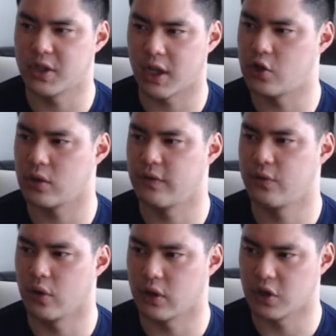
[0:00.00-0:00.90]
like
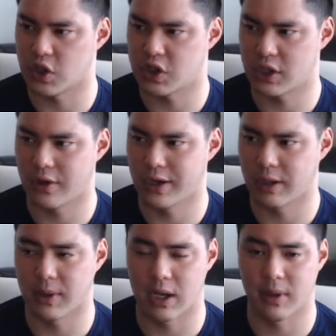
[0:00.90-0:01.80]
$104 a share, and
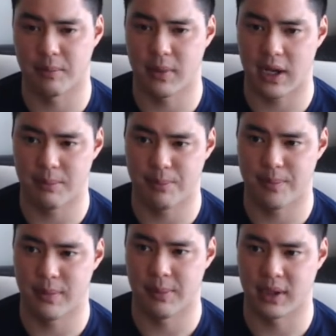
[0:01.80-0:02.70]
I'm
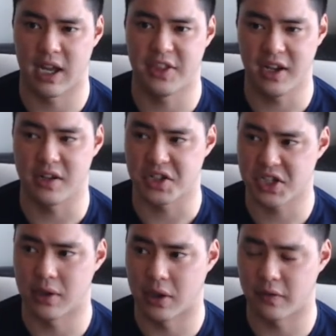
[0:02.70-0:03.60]
like I think it's
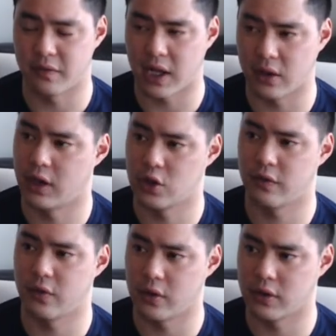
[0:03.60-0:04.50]
still undervalued,
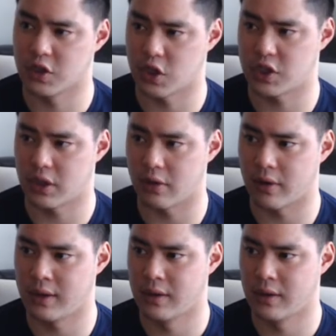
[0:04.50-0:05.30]
$104 a share, right?